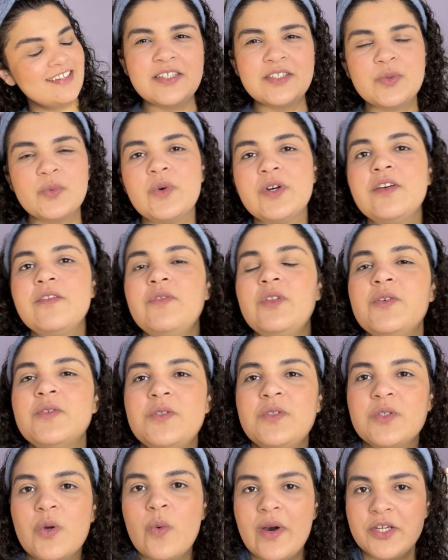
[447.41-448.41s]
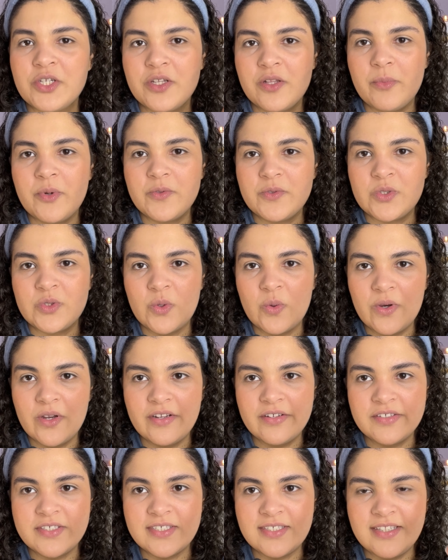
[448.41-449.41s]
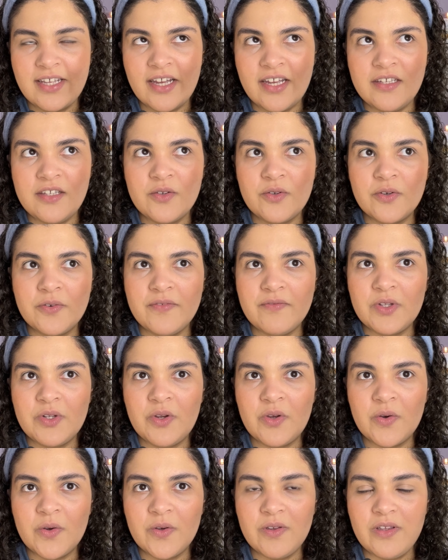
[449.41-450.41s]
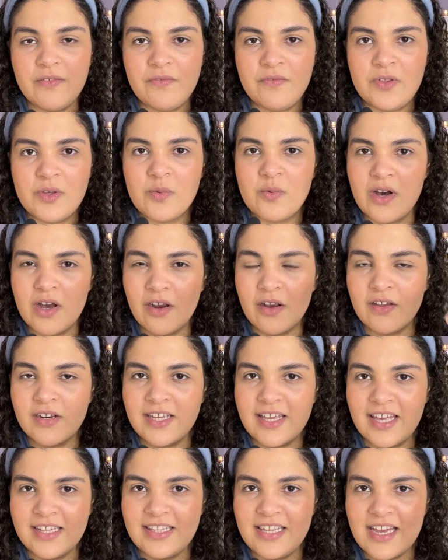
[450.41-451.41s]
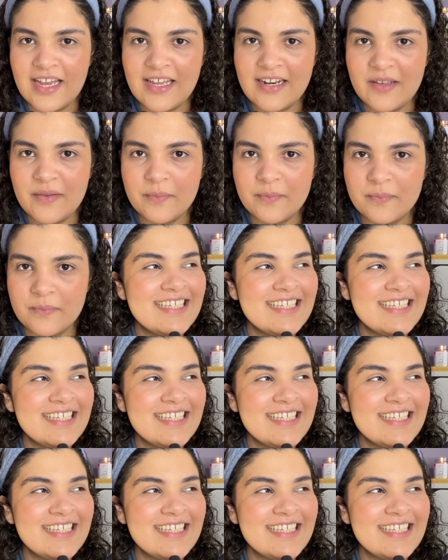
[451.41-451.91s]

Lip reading: It's one of those questionable stores that you don't even know if you are gonna get the item.